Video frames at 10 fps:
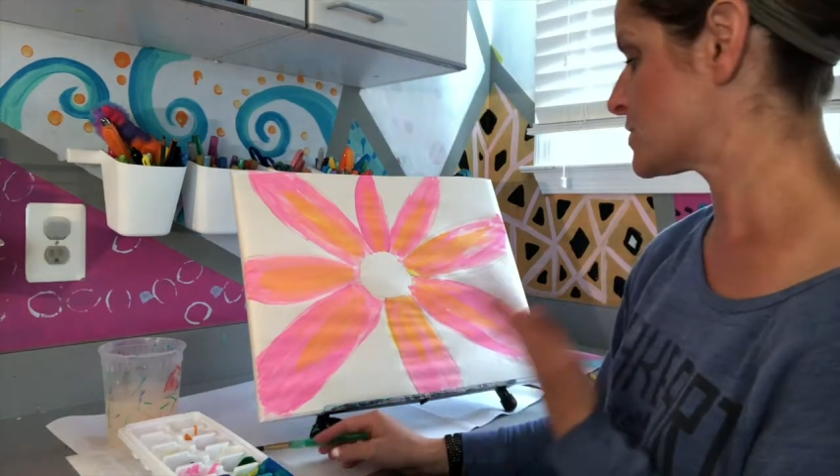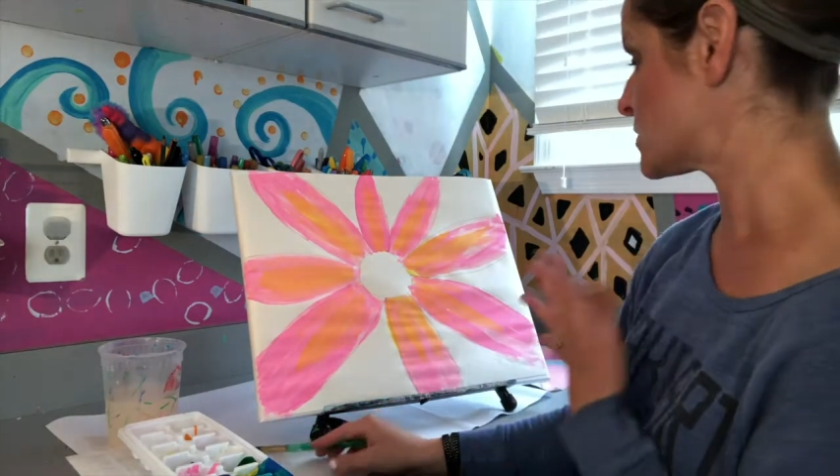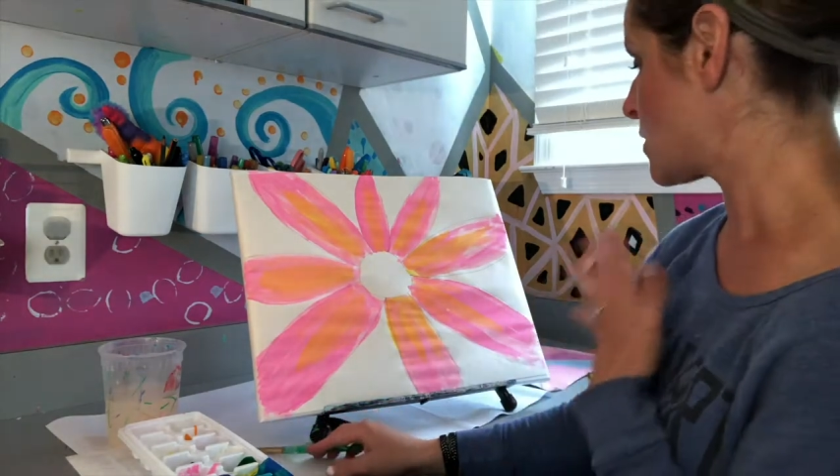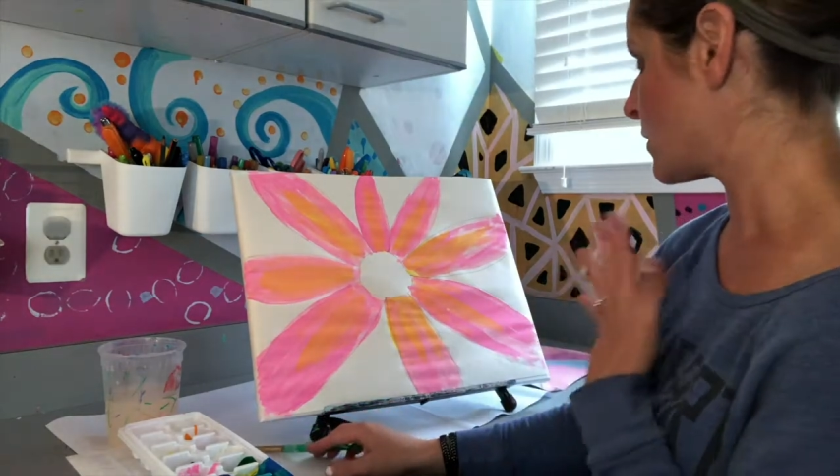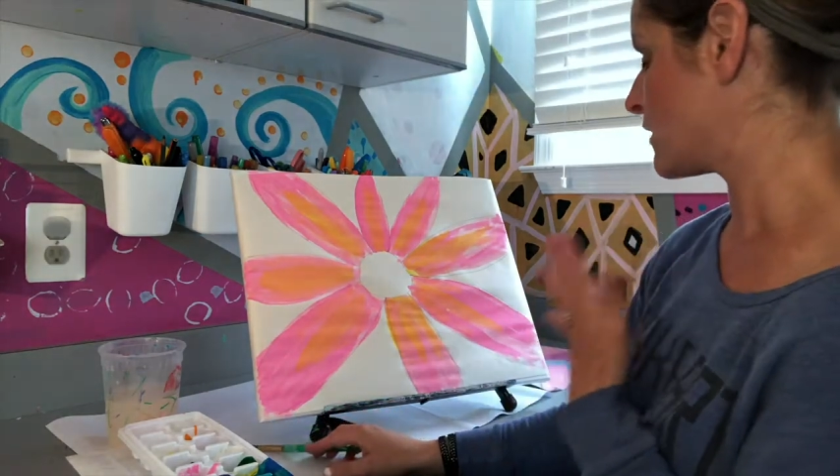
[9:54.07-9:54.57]

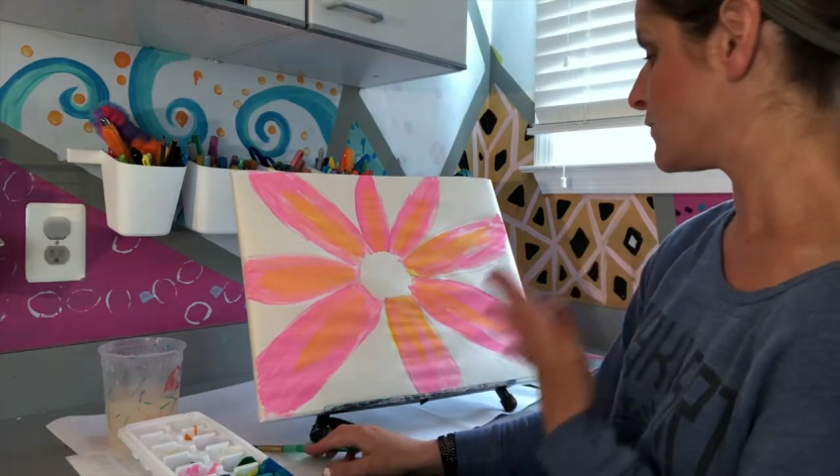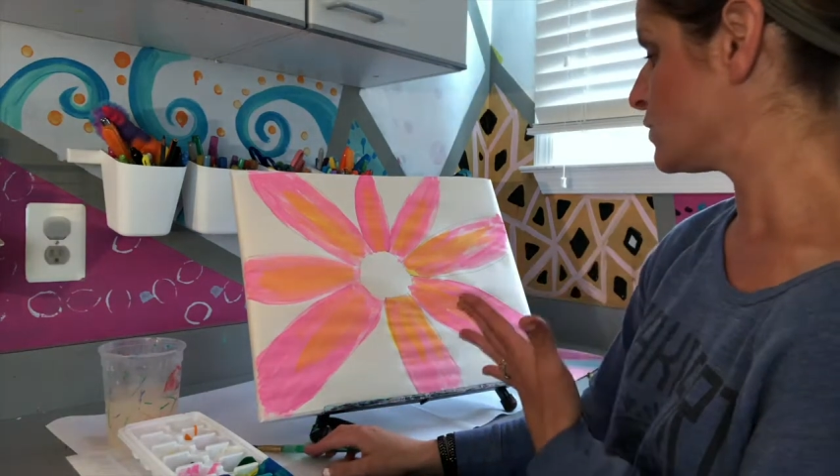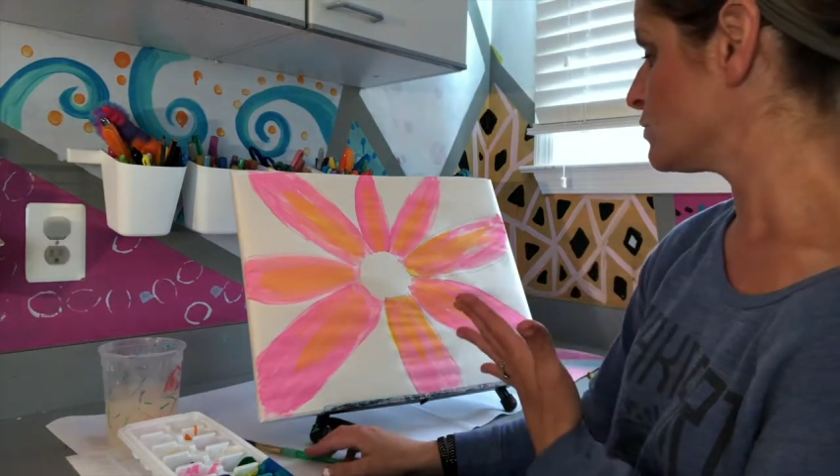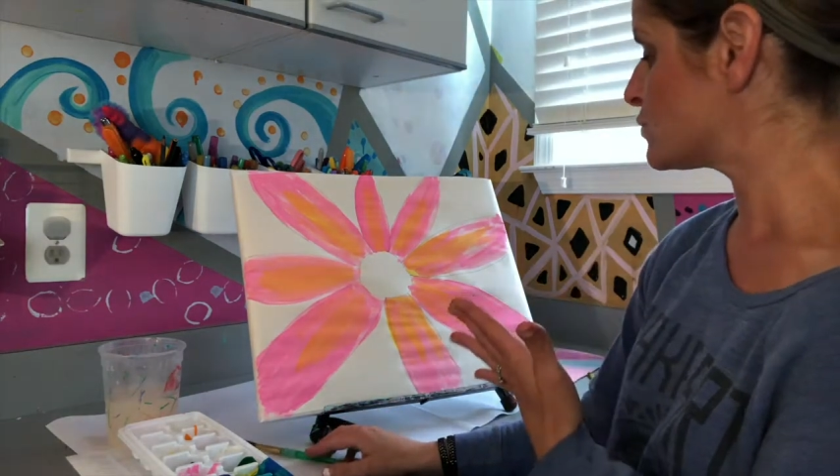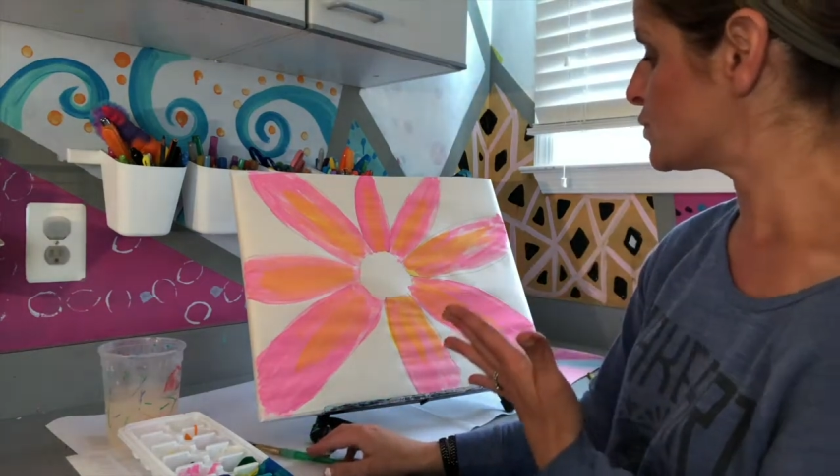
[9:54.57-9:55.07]
So if
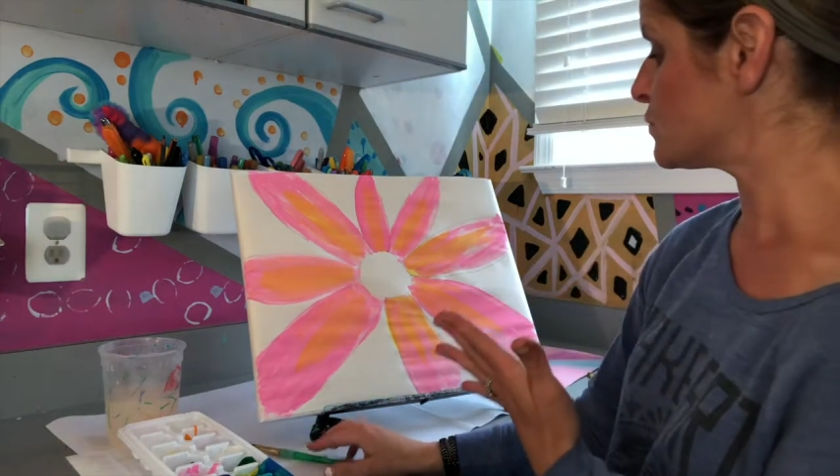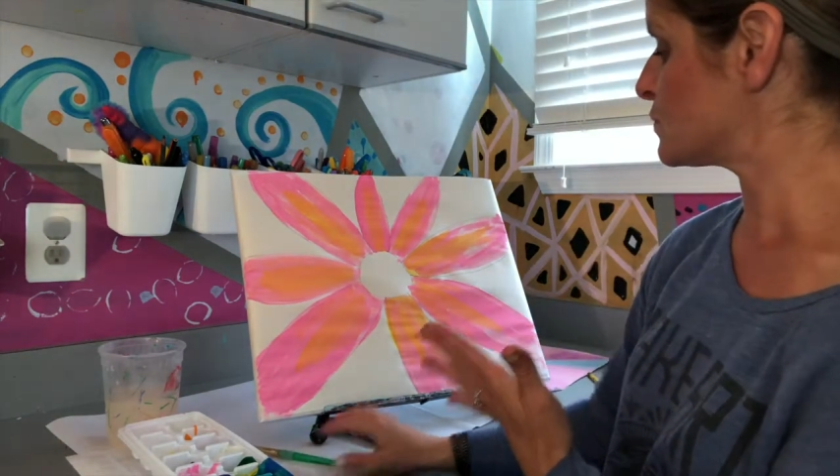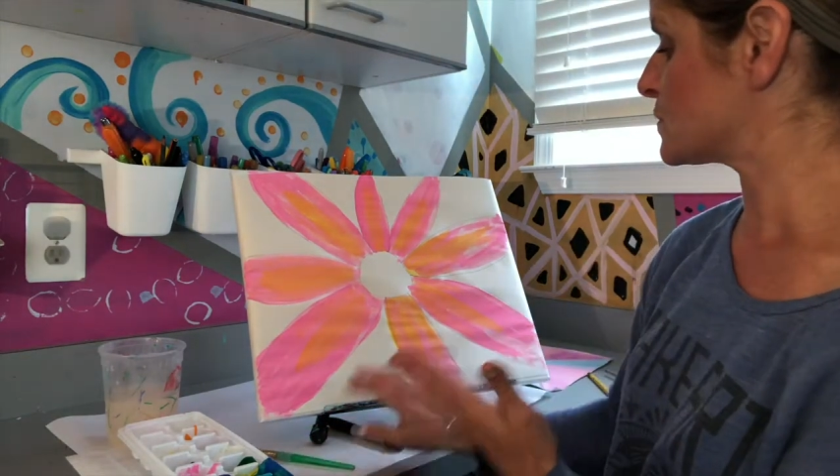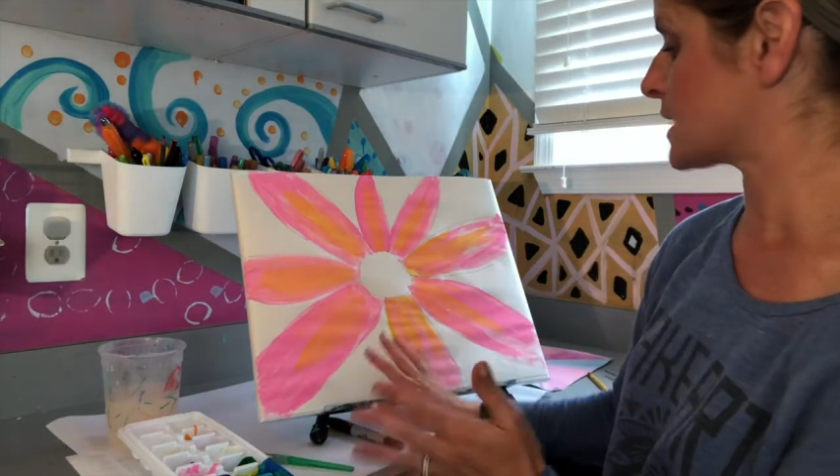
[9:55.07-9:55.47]
you choose,